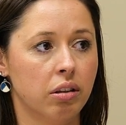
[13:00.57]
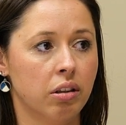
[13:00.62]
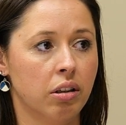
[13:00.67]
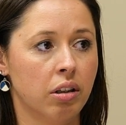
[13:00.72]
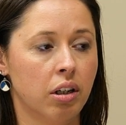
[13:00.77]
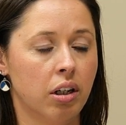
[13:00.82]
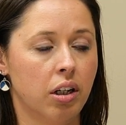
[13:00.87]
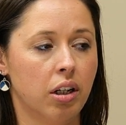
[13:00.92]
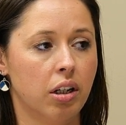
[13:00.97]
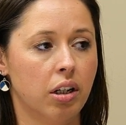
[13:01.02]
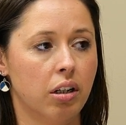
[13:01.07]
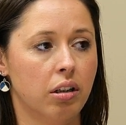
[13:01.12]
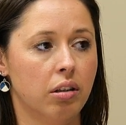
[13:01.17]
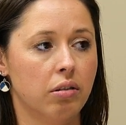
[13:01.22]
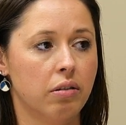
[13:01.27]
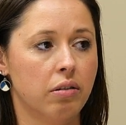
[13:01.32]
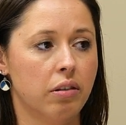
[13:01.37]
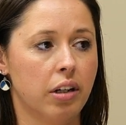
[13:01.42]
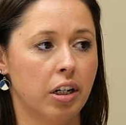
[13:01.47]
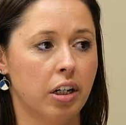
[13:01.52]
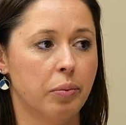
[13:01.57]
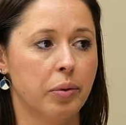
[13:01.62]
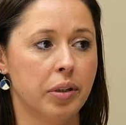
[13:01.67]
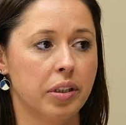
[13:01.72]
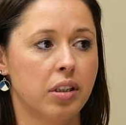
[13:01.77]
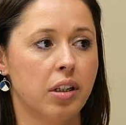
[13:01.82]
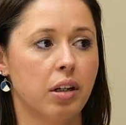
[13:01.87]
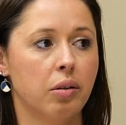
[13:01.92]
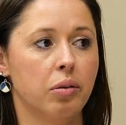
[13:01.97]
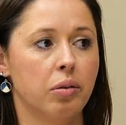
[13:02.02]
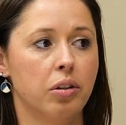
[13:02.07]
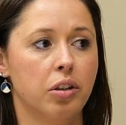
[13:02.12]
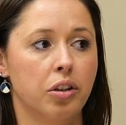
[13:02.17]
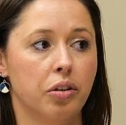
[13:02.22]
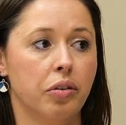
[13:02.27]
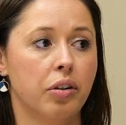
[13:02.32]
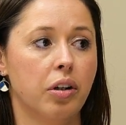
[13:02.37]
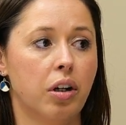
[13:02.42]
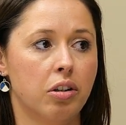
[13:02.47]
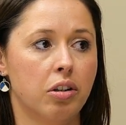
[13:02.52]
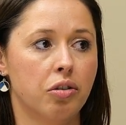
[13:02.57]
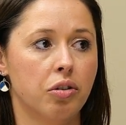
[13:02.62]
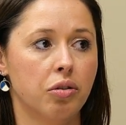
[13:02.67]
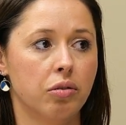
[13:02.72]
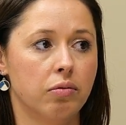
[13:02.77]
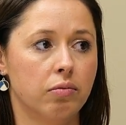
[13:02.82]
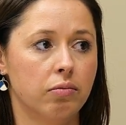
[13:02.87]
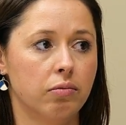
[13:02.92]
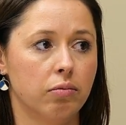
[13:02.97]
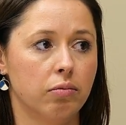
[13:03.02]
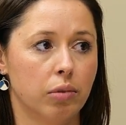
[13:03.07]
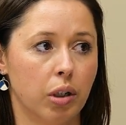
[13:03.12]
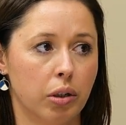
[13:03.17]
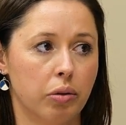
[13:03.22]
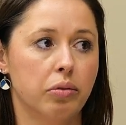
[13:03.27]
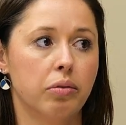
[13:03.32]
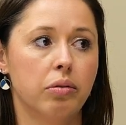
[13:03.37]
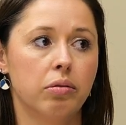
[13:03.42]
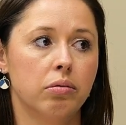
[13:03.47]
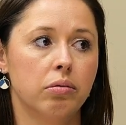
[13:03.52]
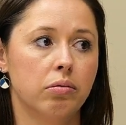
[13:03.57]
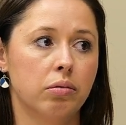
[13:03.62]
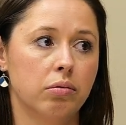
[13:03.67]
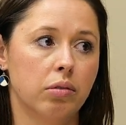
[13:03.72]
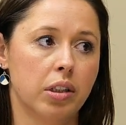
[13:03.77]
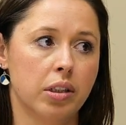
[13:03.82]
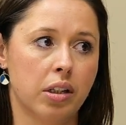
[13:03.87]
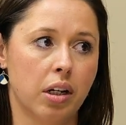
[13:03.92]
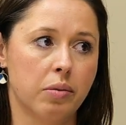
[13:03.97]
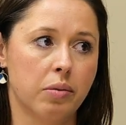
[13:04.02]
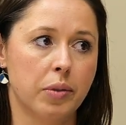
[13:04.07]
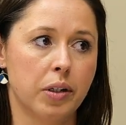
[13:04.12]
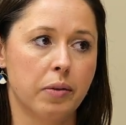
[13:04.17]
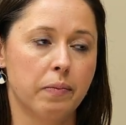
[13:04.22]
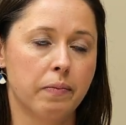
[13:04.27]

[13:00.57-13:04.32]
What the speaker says: therapist that would do the on-road assessment.